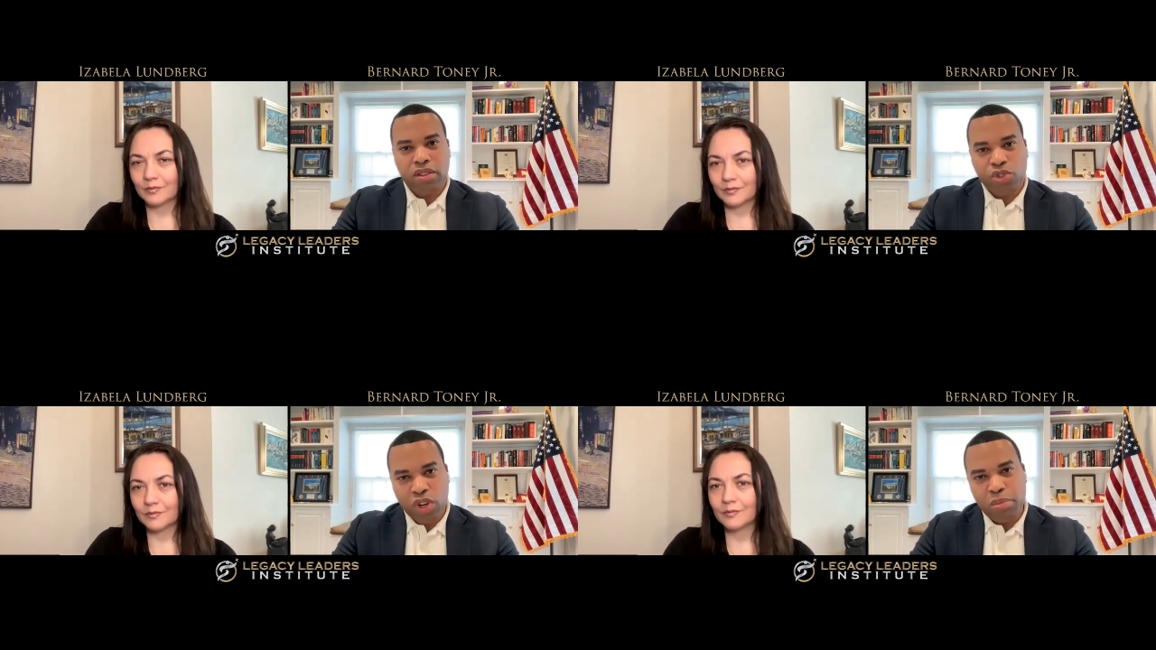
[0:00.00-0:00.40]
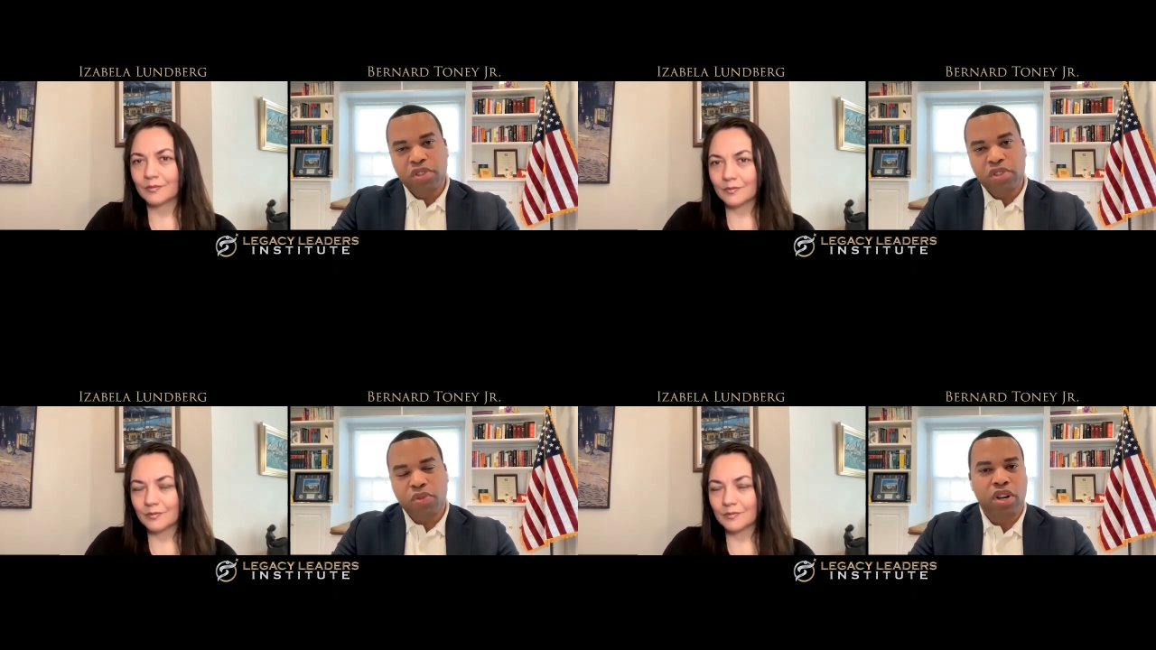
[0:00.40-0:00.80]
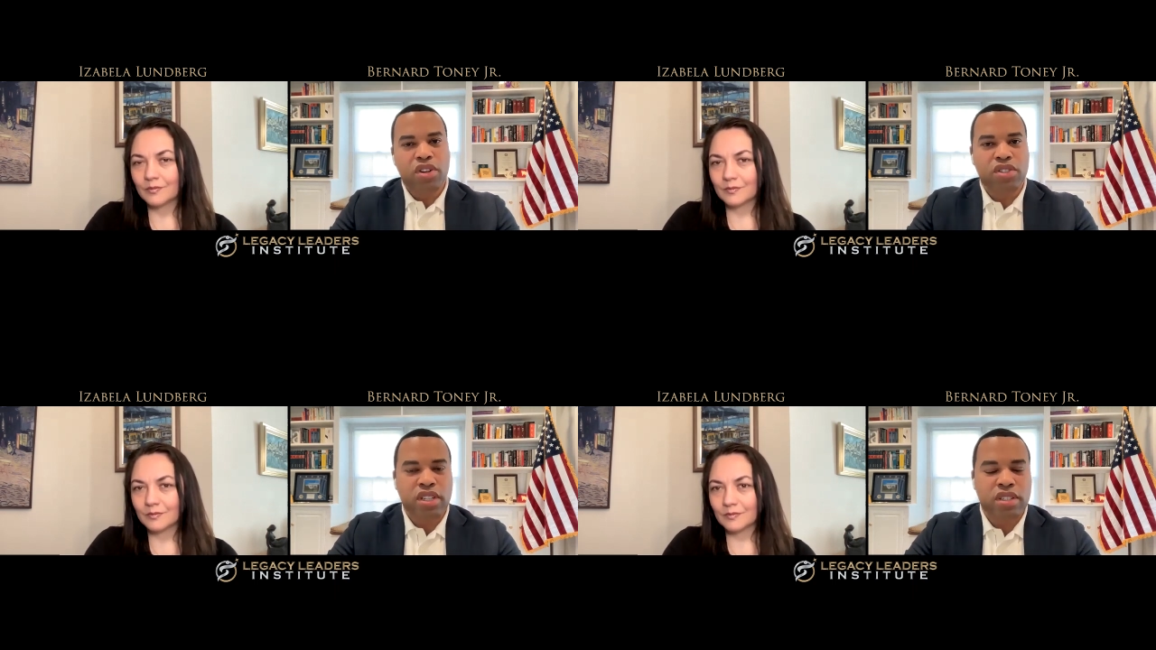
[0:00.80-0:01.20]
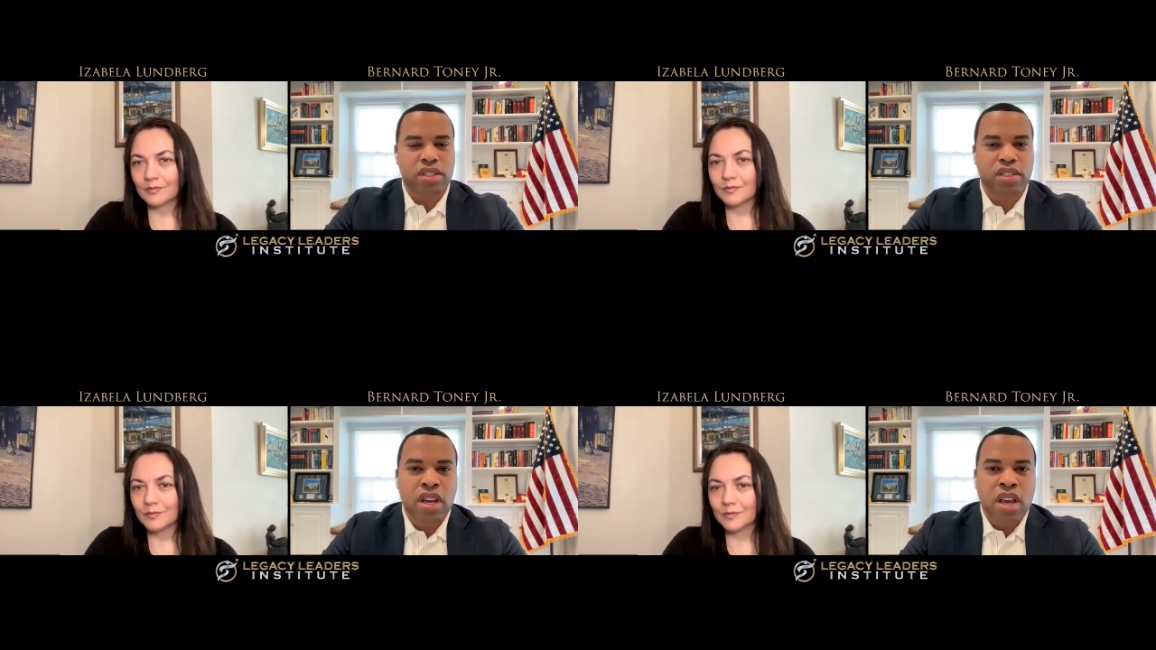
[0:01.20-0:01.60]
Speaker 1: and treatments for rare
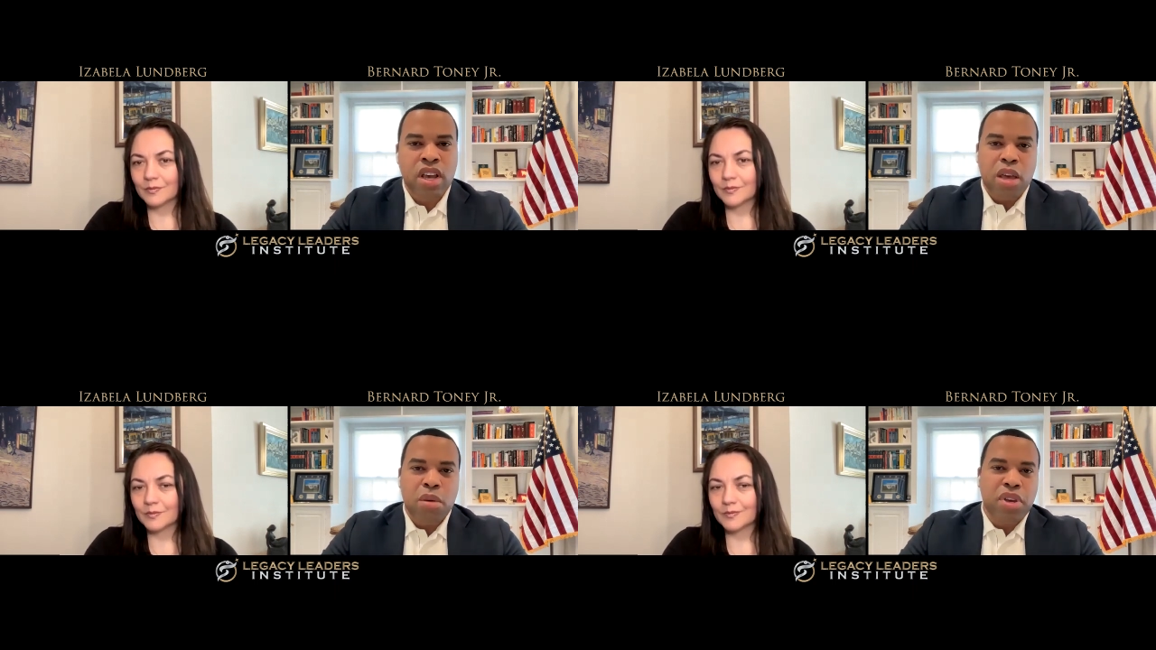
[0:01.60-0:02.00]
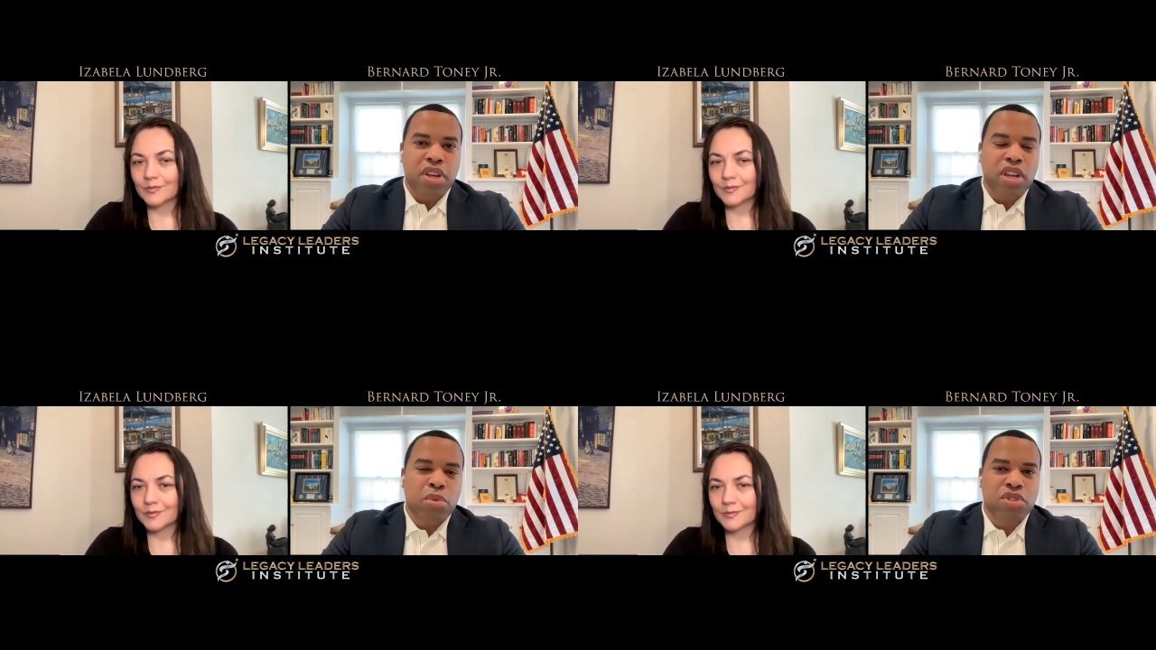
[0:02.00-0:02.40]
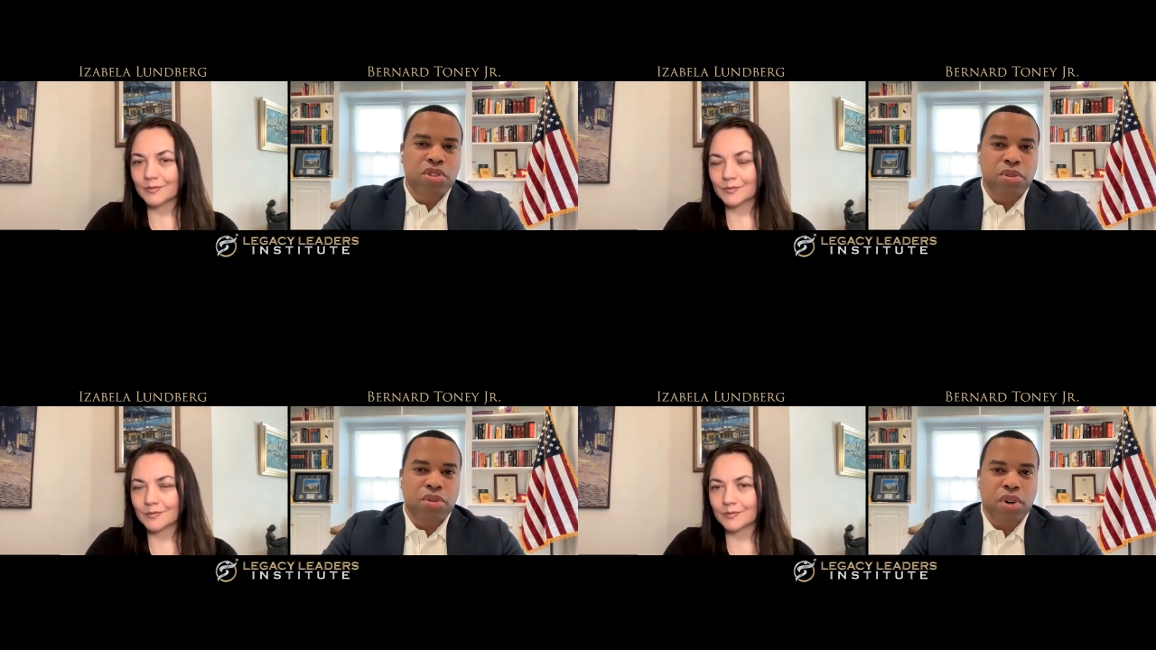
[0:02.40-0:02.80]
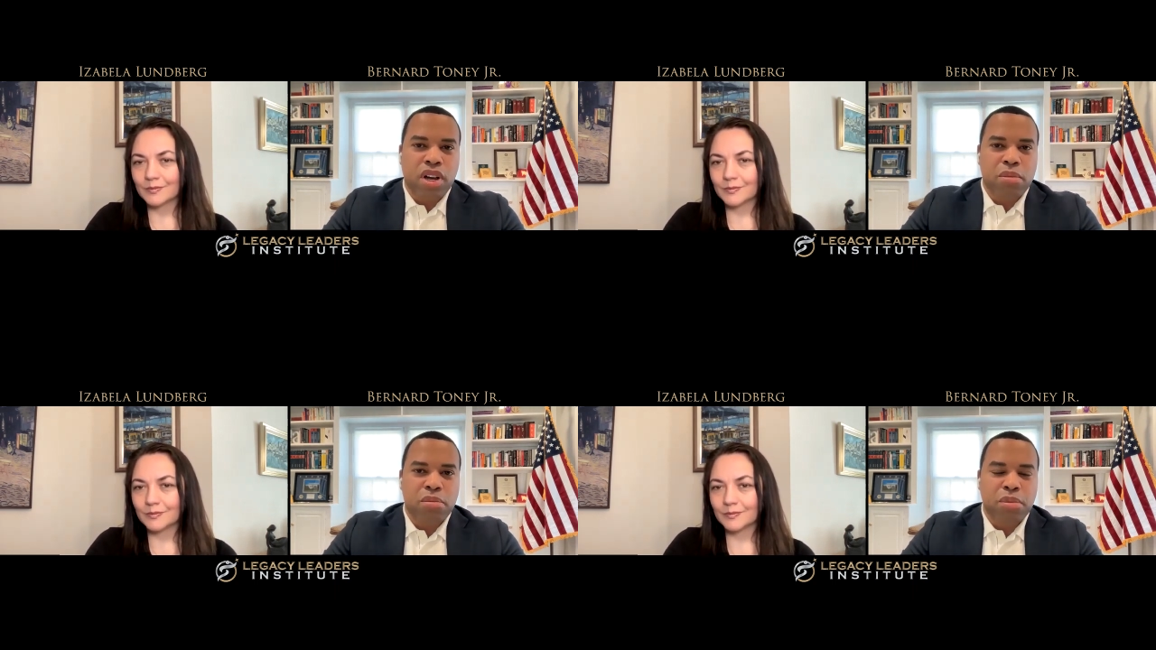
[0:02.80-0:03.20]
diseases and being able
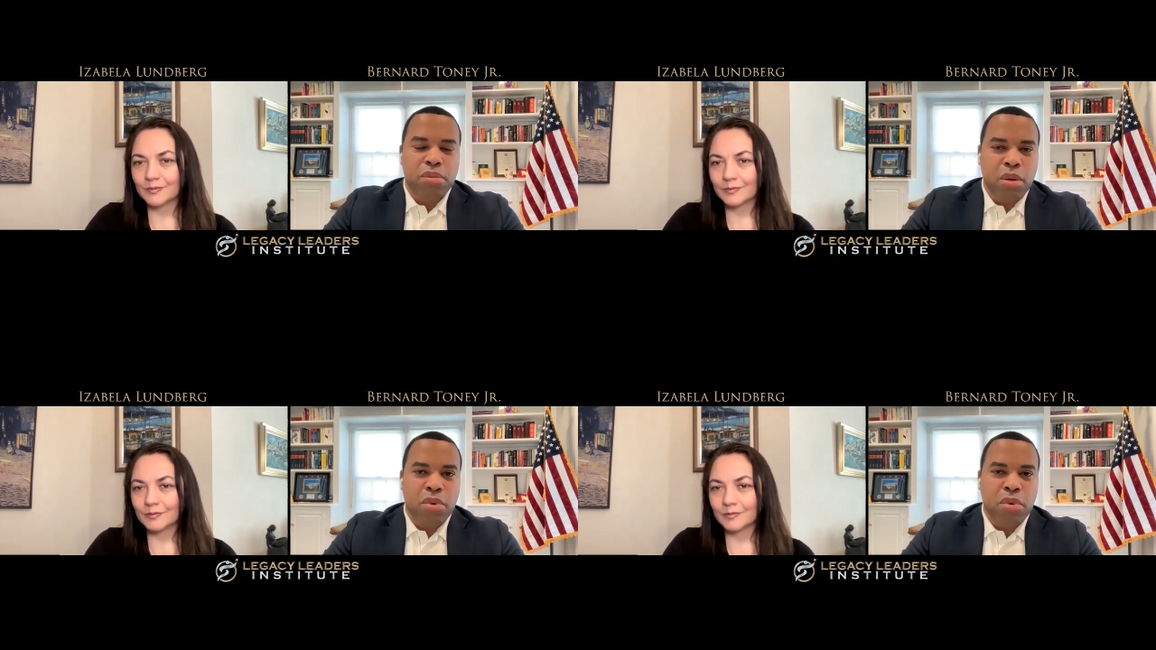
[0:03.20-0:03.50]
to um,